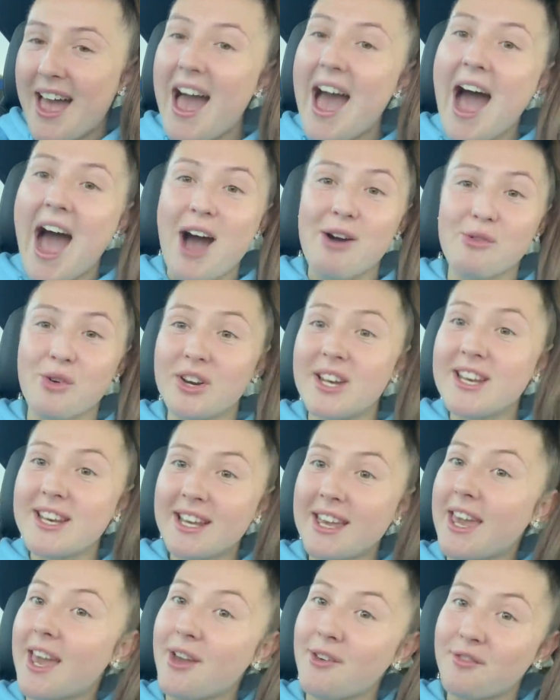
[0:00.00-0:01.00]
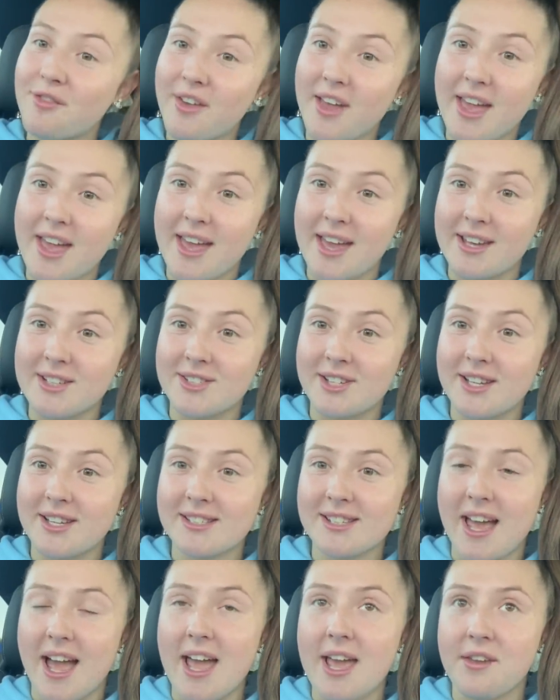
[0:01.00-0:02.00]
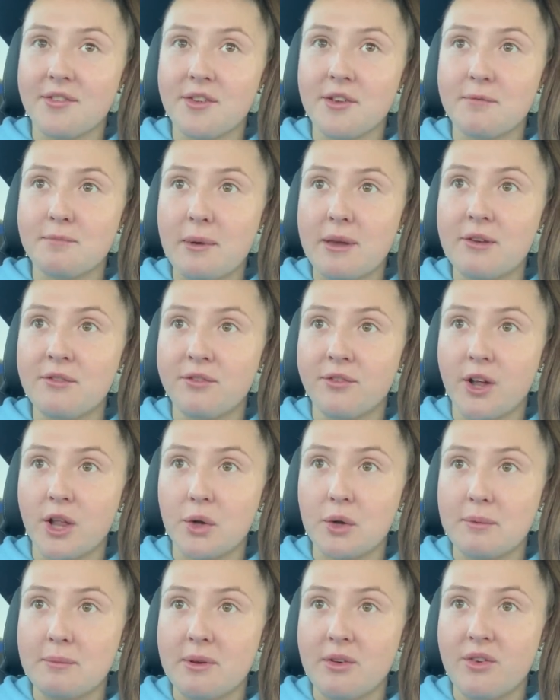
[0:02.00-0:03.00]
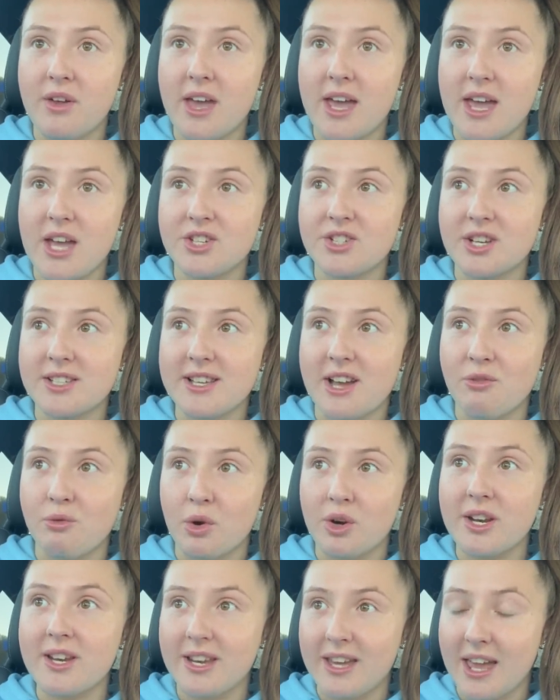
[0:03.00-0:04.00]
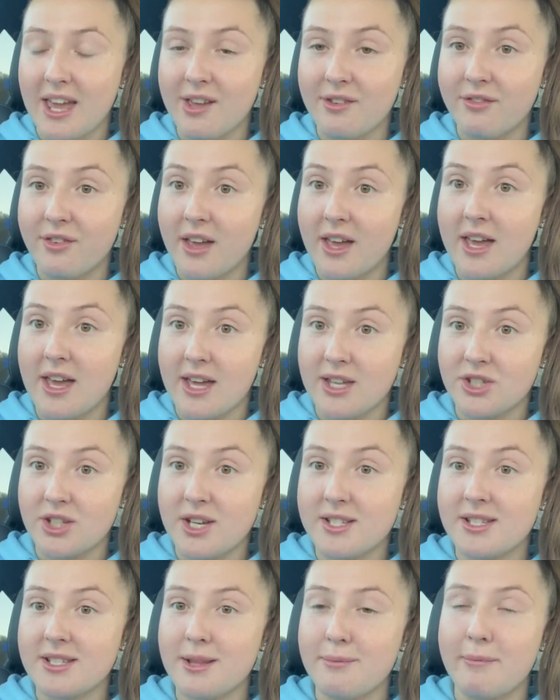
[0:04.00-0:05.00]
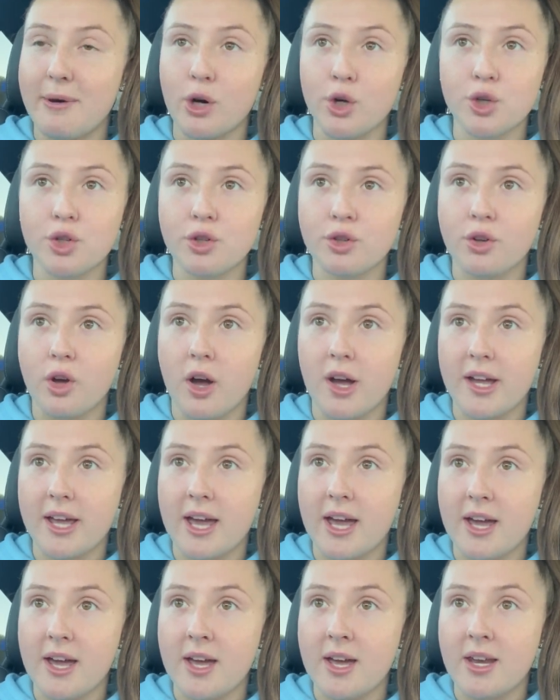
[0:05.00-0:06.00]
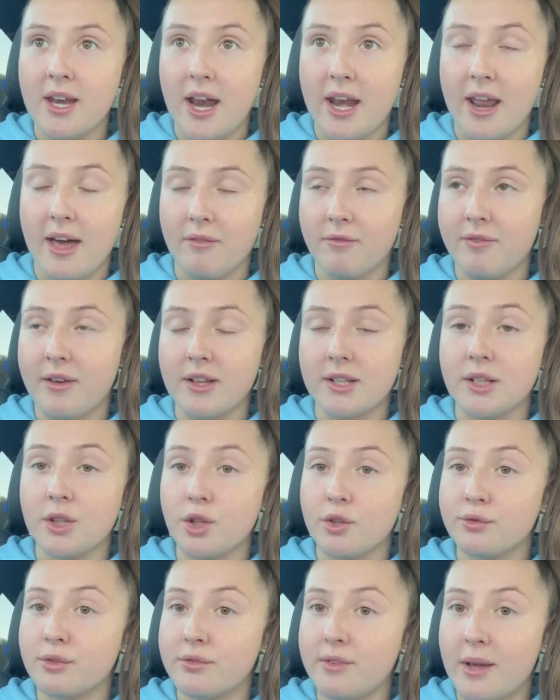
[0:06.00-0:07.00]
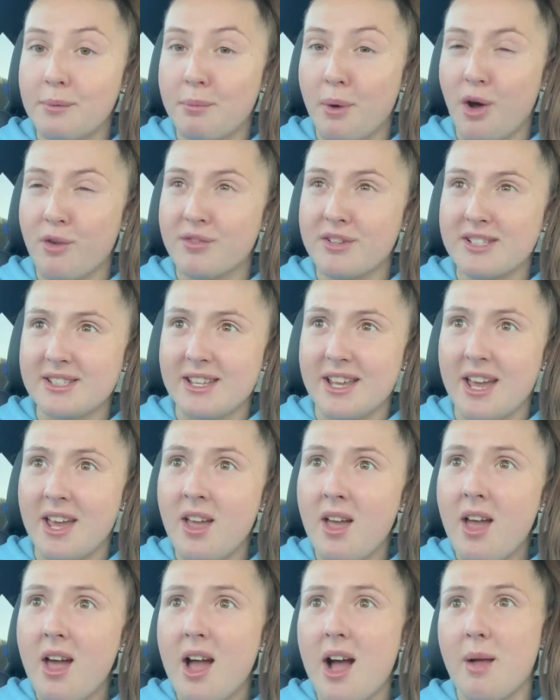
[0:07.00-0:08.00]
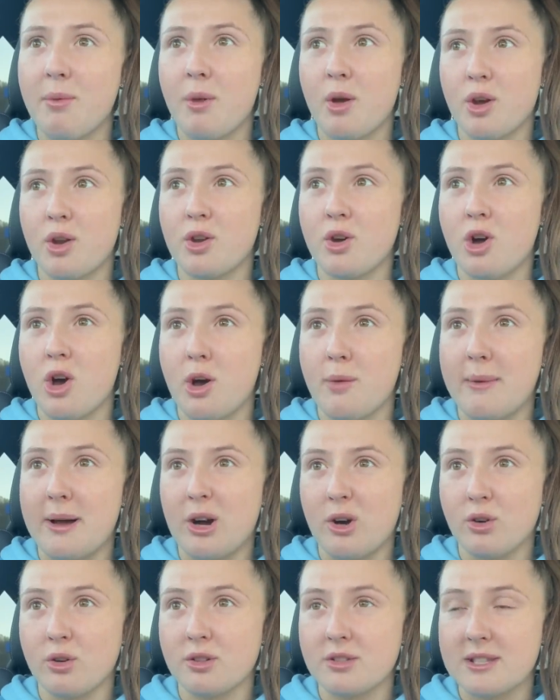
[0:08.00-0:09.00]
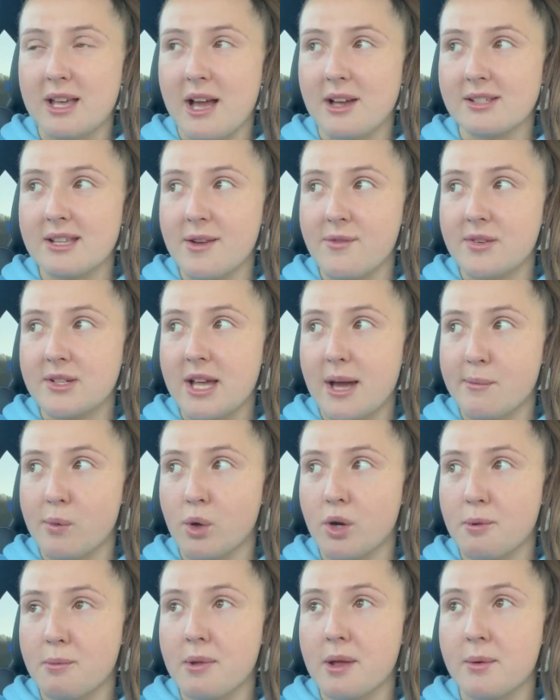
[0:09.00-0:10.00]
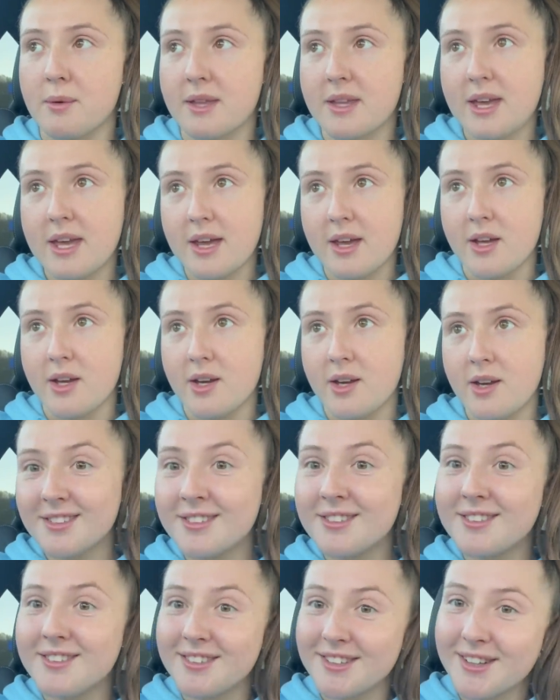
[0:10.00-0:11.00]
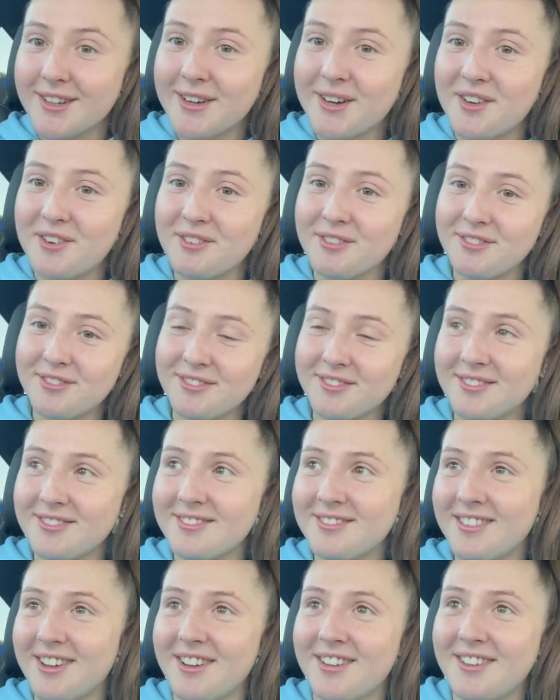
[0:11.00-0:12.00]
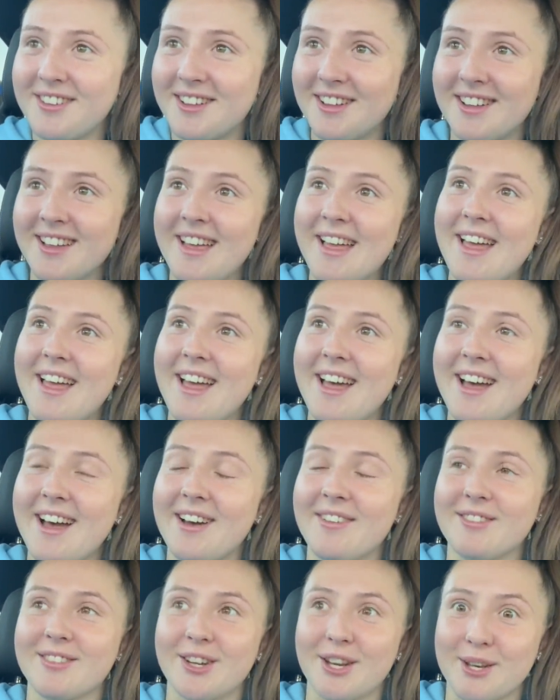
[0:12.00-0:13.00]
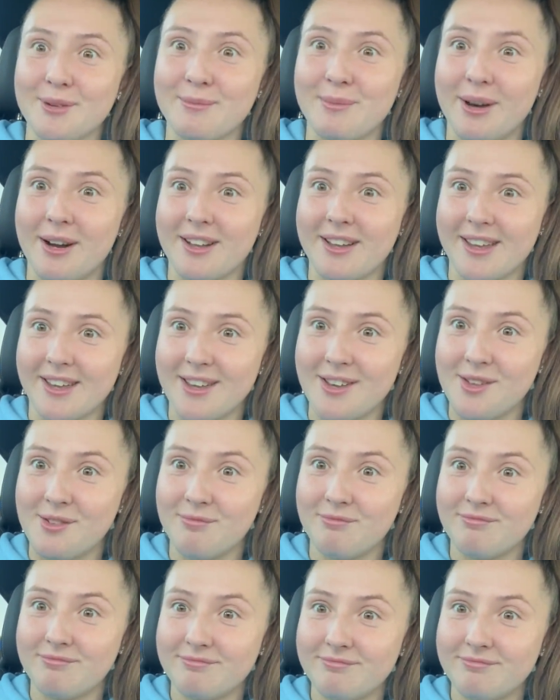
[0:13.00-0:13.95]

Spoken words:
I wanted a kitten for ages. Like, if you've been following me for ages, I've wanted a kitten for ages. And then my uncle got a kitten and I fell in love with it. But obviously, I'm not going to go to my uncle's house every time I want to play with a kitten. So I've gone and bought a kitten.